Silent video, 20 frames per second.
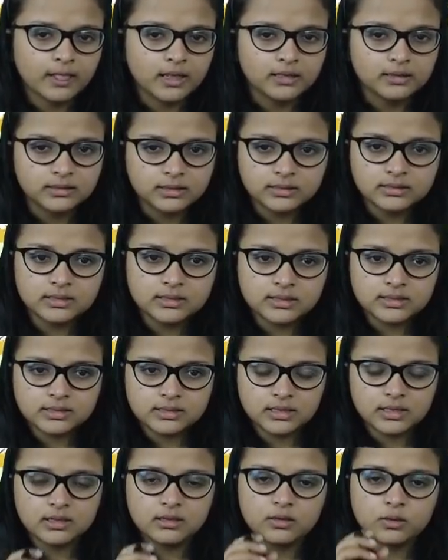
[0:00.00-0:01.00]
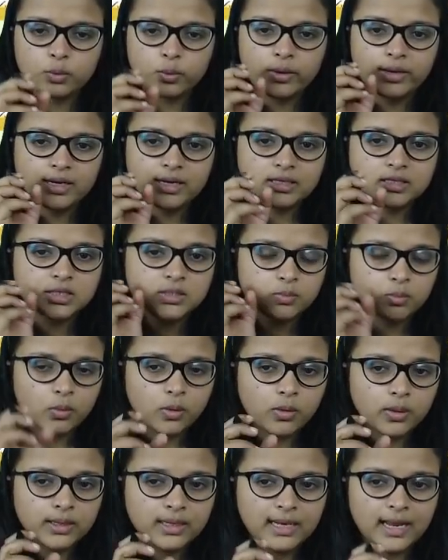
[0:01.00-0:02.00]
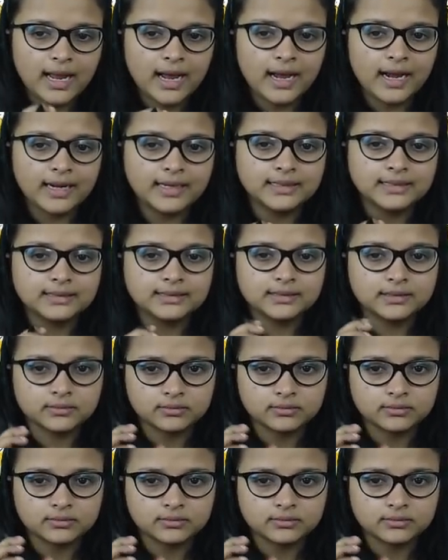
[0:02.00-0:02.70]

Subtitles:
This is still very small and